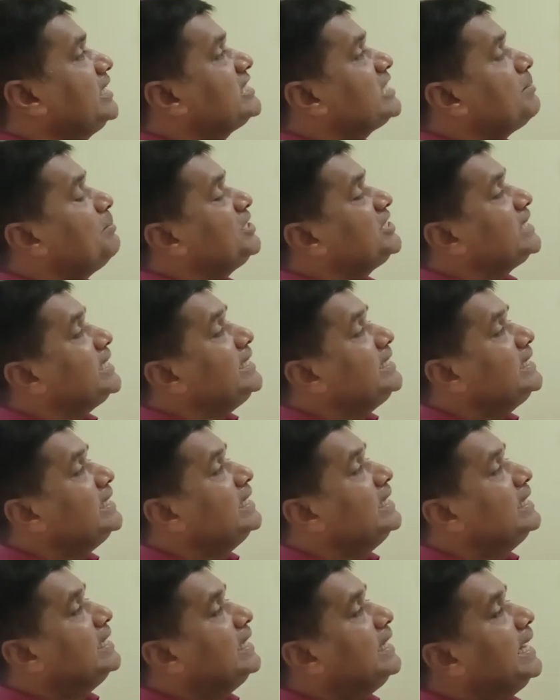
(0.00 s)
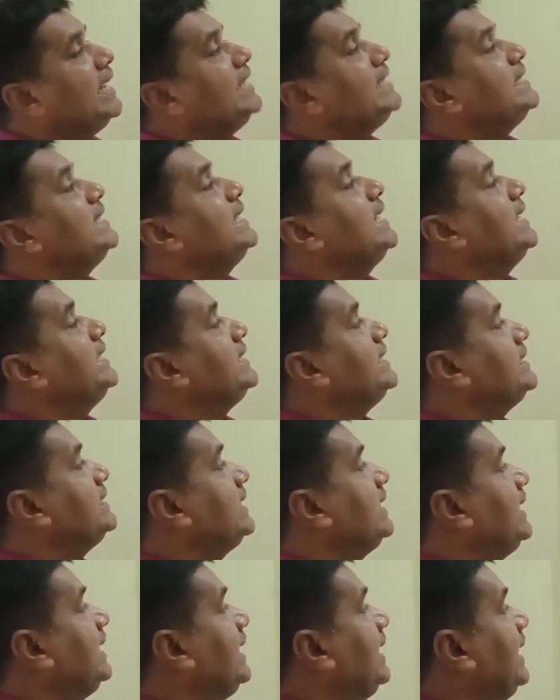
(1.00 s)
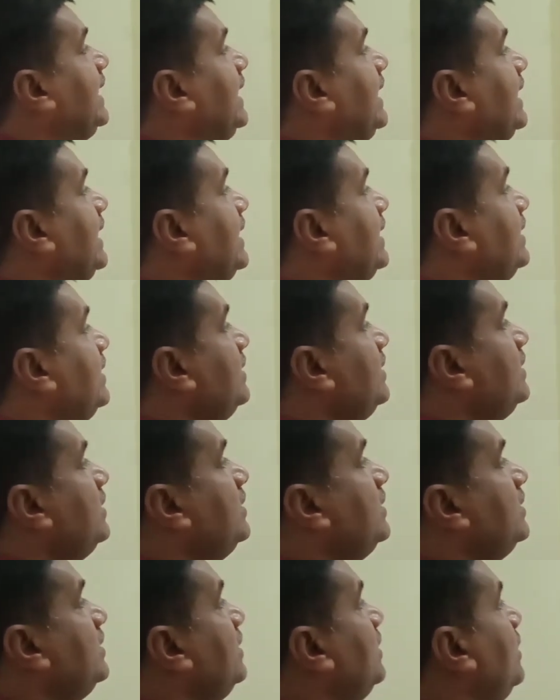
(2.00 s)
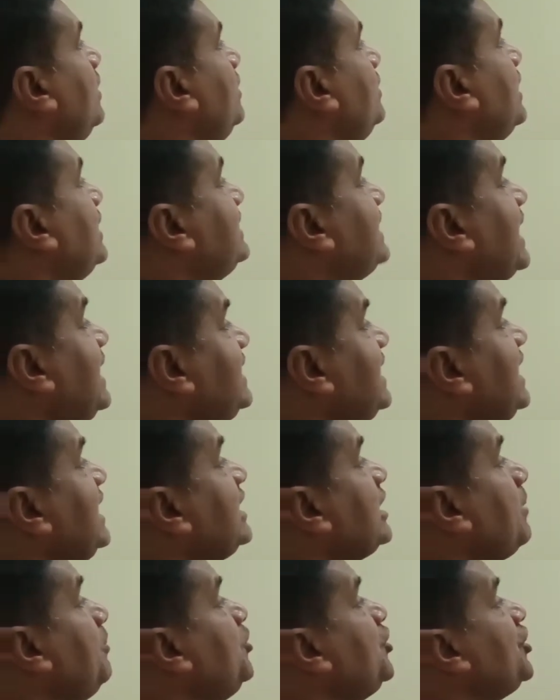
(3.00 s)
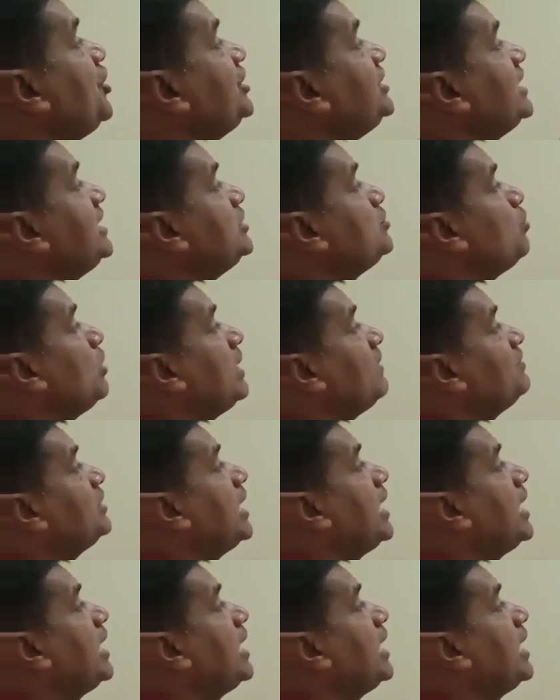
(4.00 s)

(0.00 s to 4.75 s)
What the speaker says: established in 1983. The satellite communication is one of